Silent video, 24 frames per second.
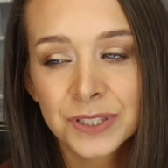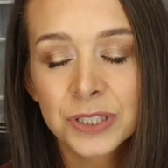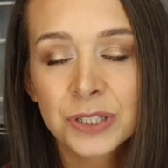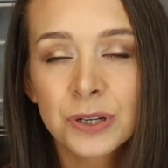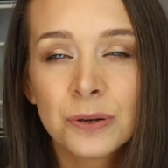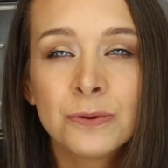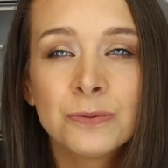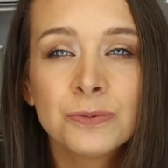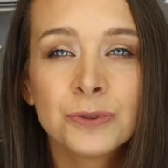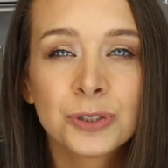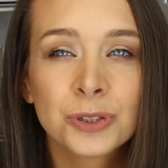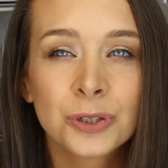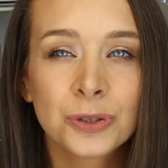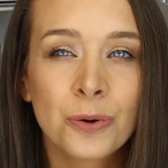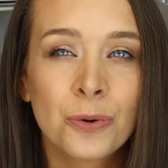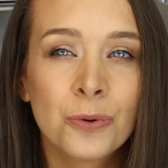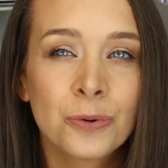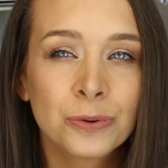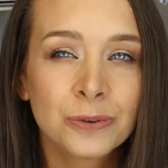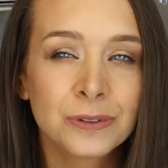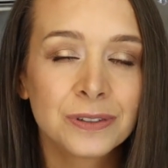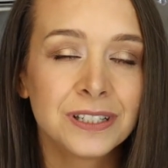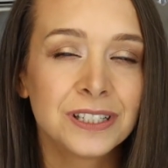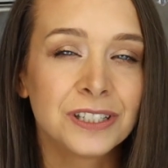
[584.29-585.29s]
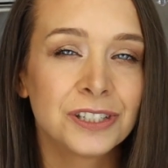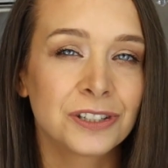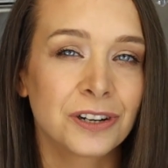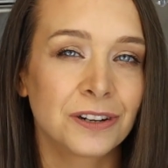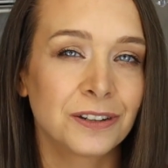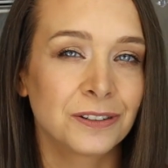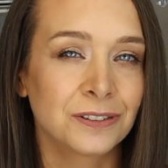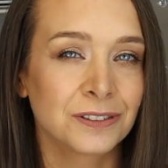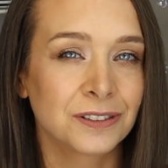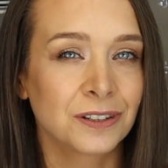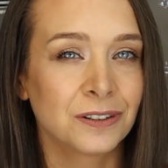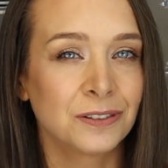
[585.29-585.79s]
don't totally
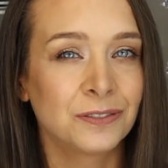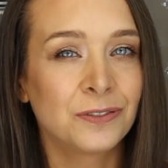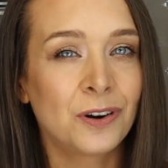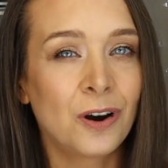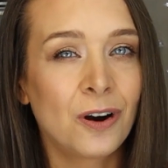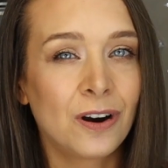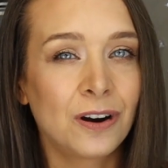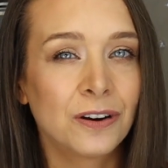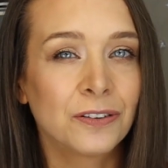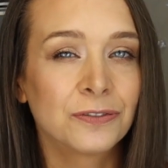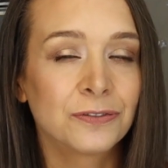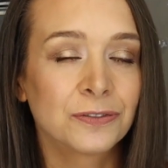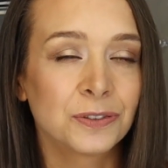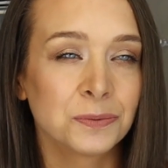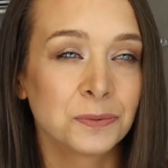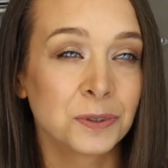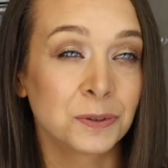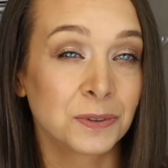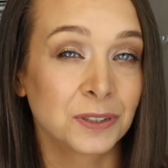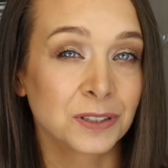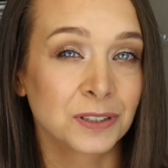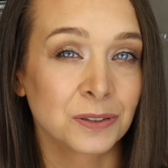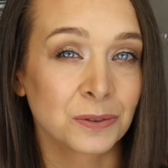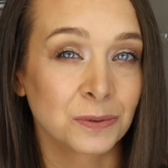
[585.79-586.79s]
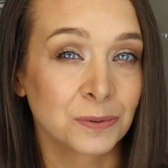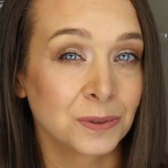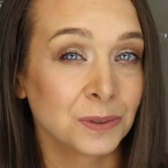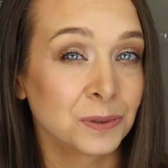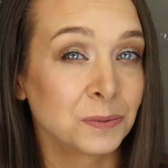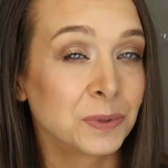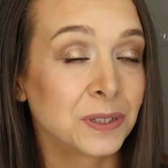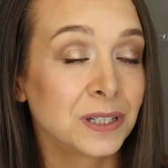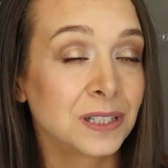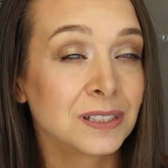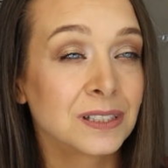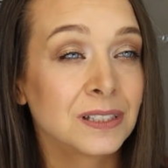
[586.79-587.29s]
shut yourself off from the rest of the
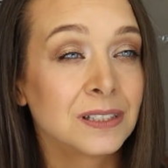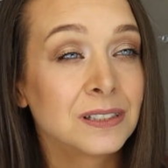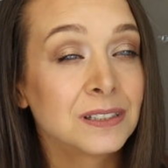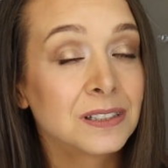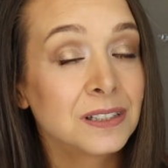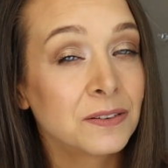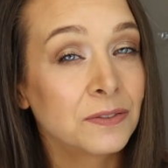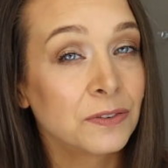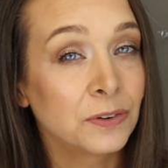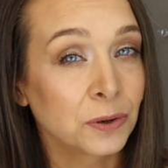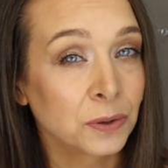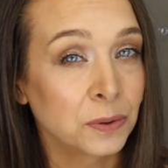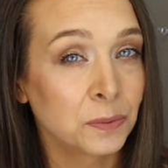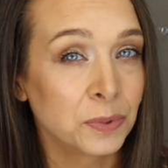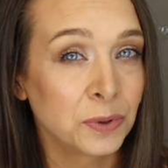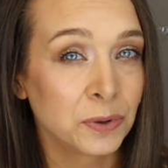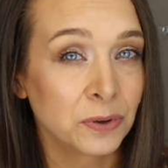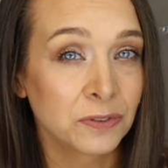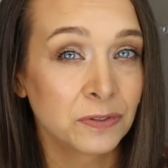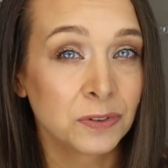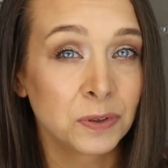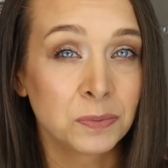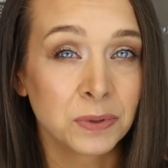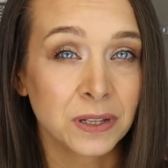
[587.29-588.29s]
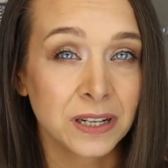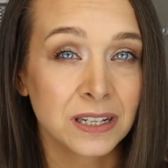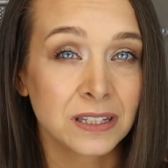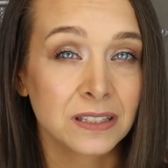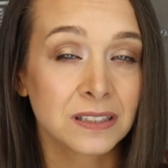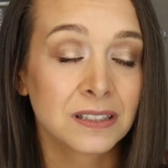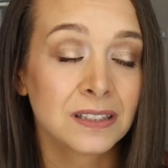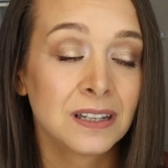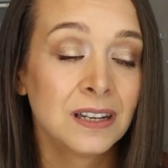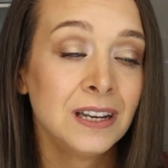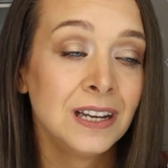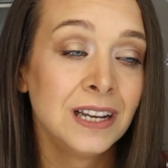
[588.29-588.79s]
world, because it is a very beautiful
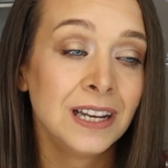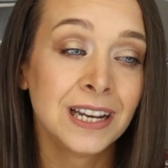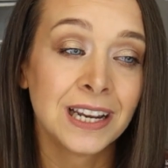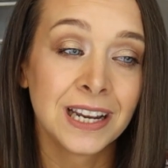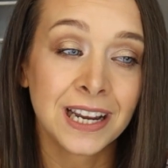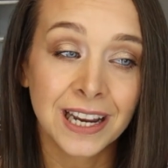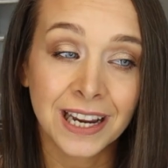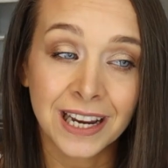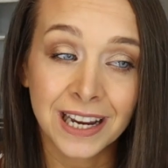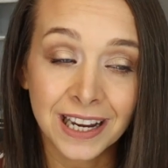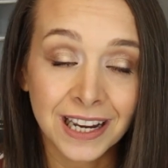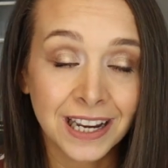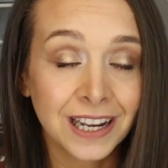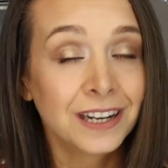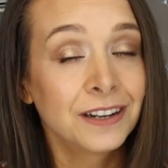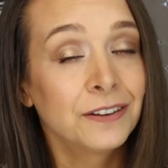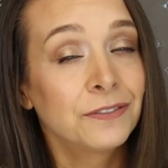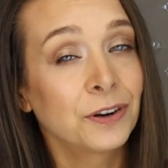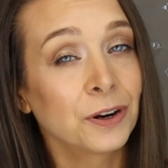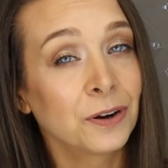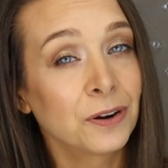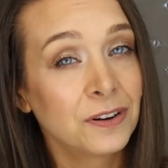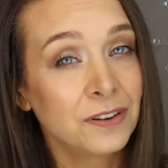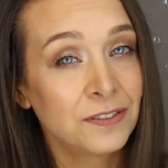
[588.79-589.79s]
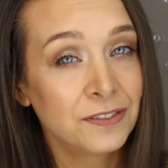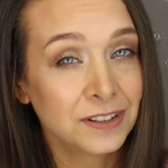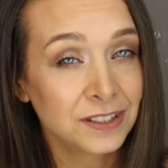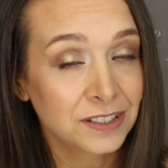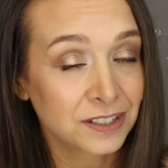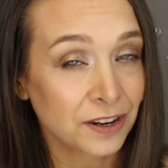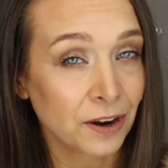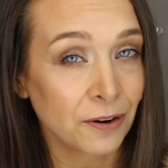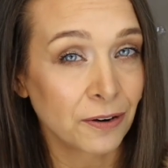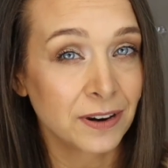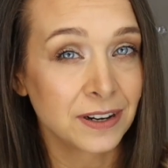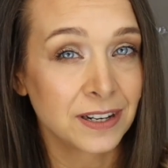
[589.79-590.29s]
place and a very
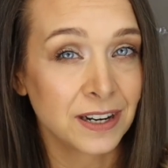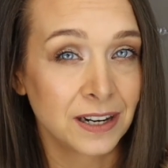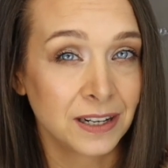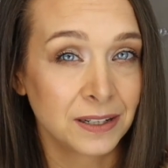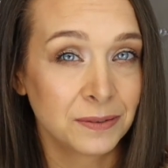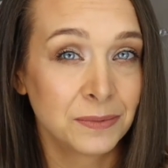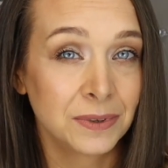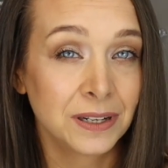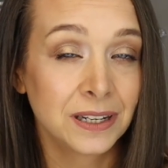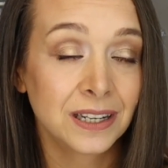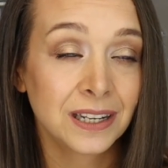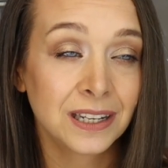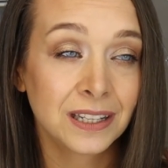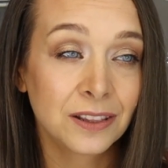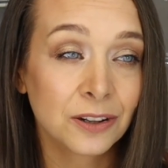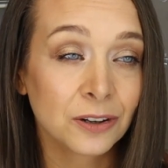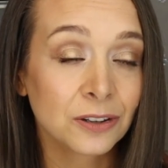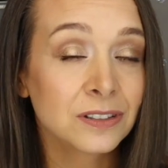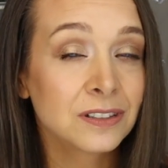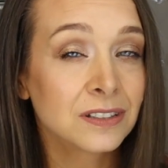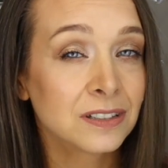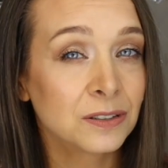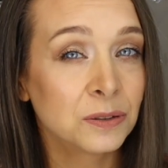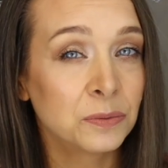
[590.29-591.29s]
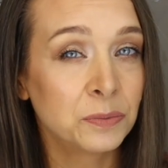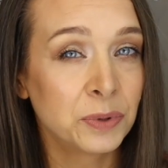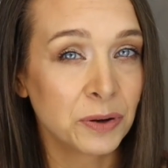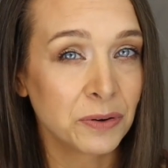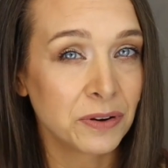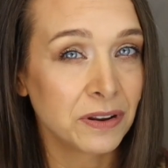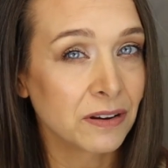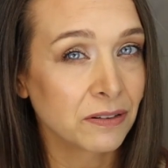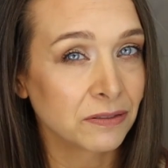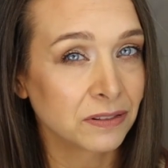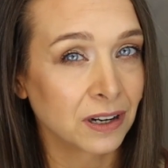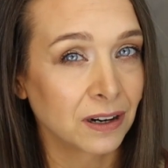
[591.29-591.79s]
scary time. There's still
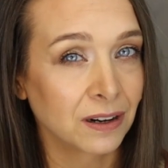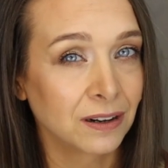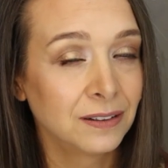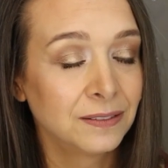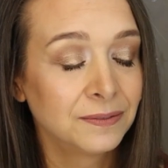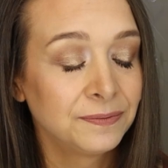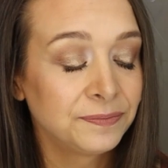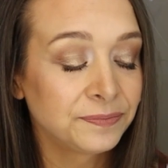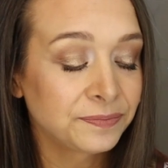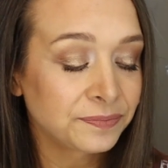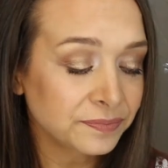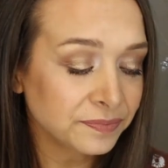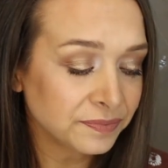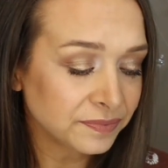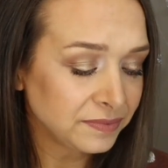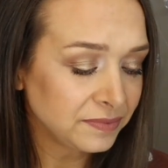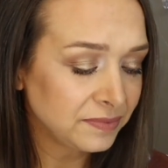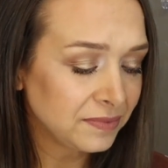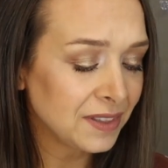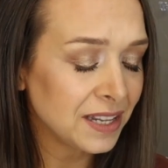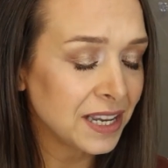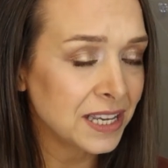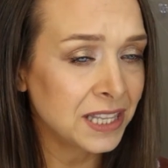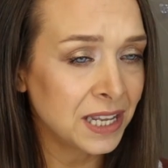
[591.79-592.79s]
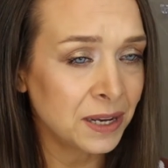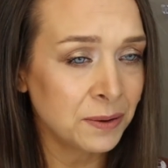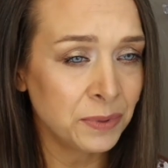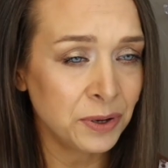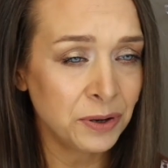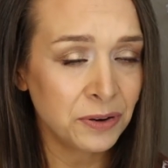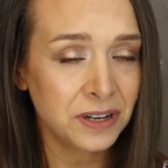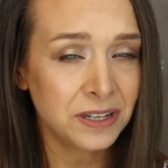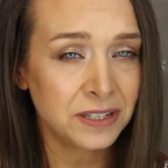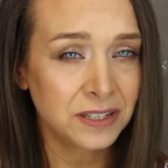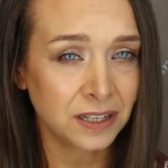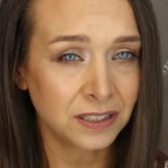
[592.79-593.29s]
beauty out there. And that
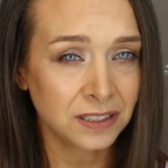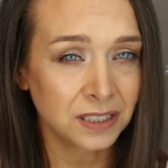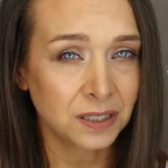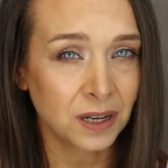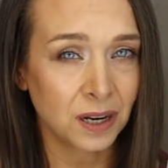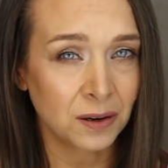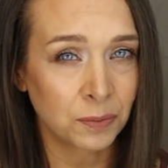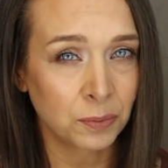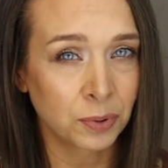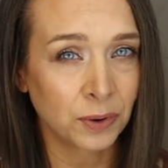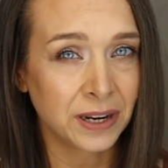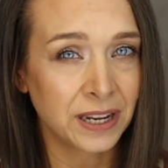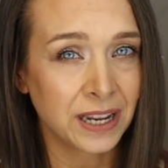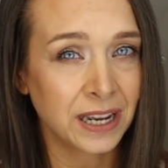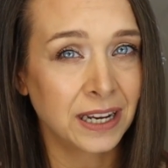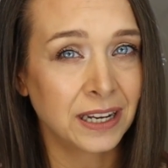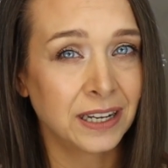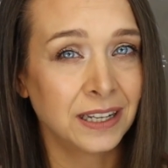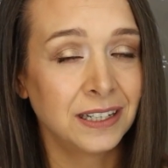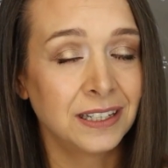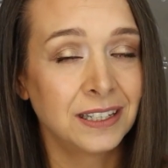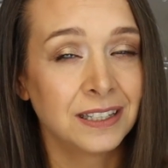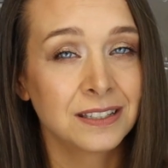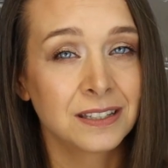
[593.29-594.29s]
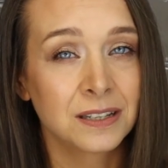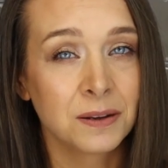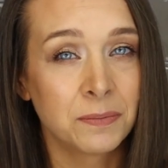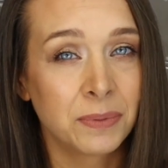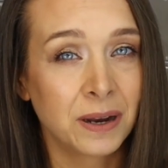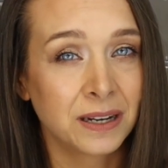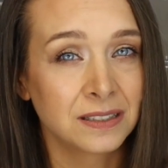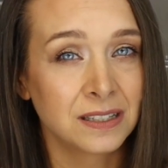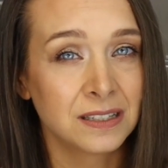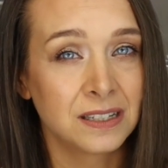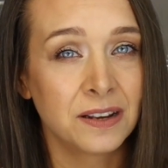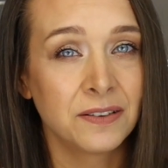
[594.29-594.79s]
beauty does bring in some
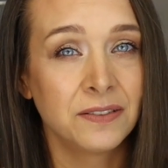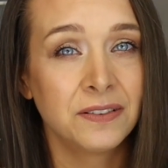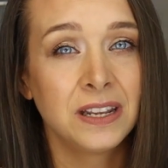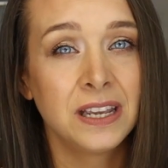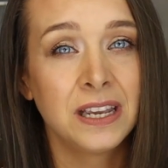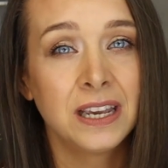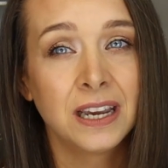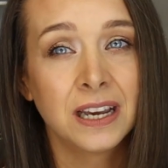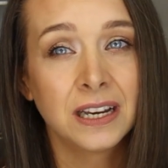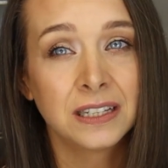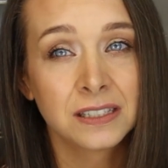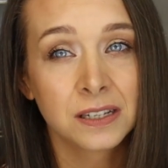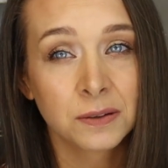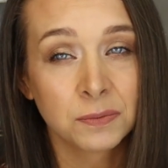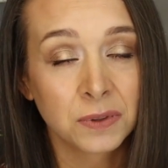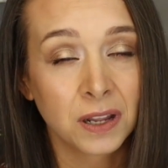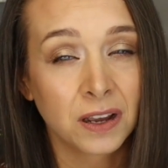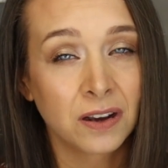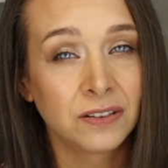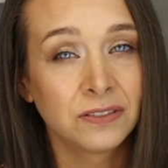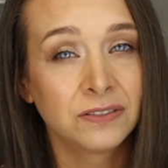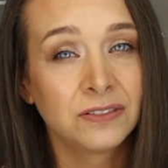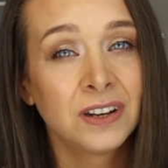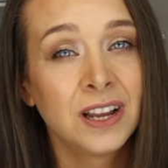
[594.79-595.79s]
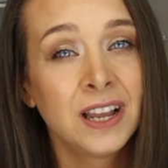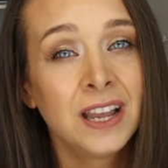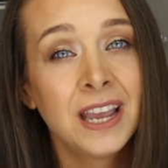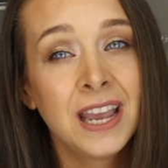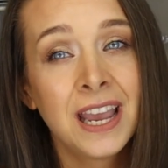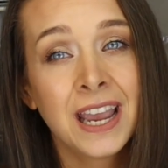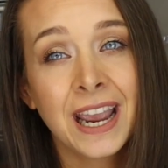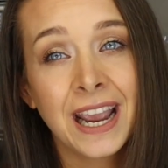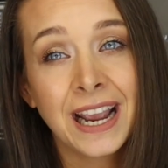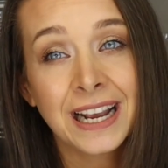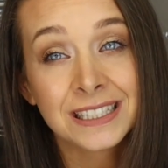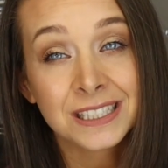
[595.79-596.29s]
positivity and some love
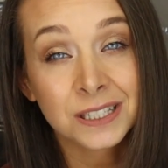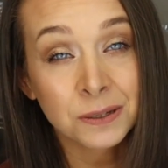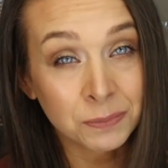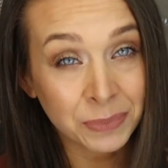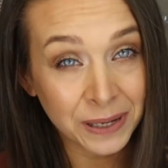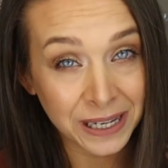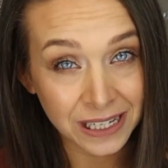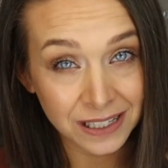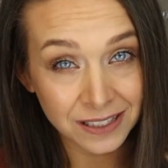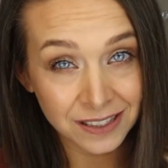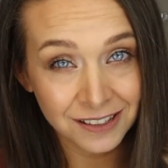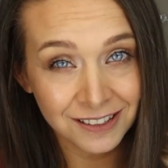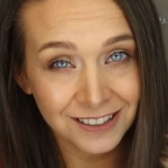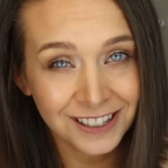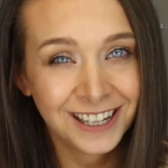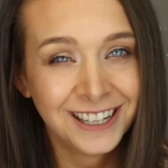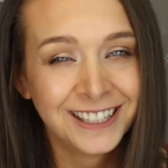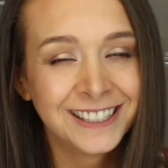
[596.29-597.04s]
and some peace